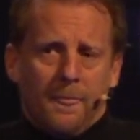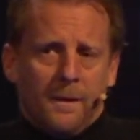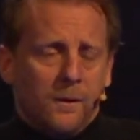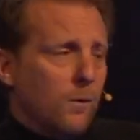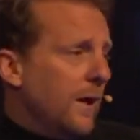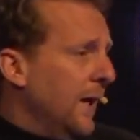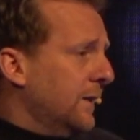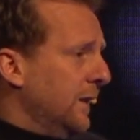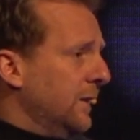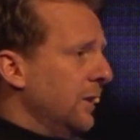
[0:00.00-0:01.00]
You want
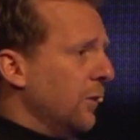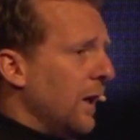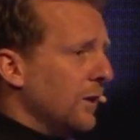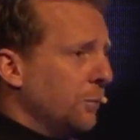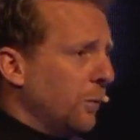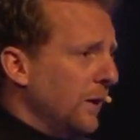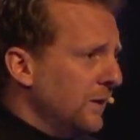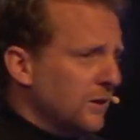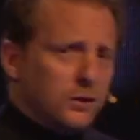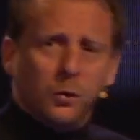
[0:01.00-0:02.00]
access into God's
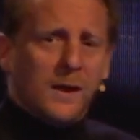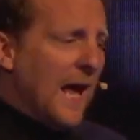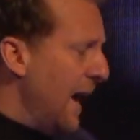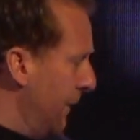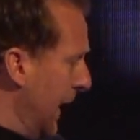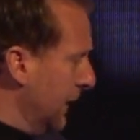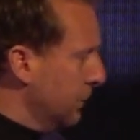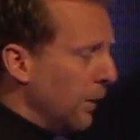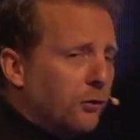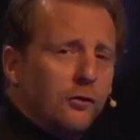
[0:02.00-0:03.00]
presence? You can have it as
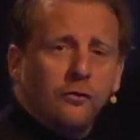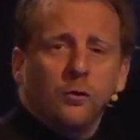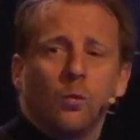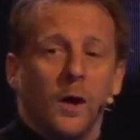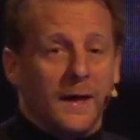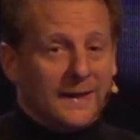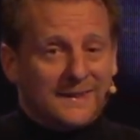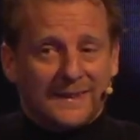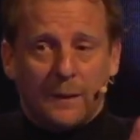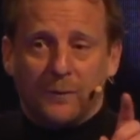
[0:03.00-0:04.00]
much as you want,
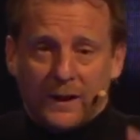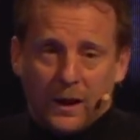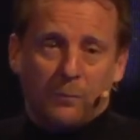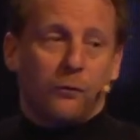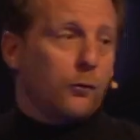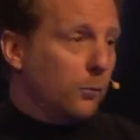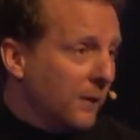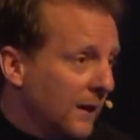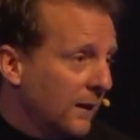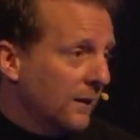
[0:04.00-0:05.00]
except it comes through
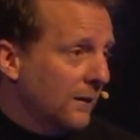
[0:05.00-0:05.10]
me.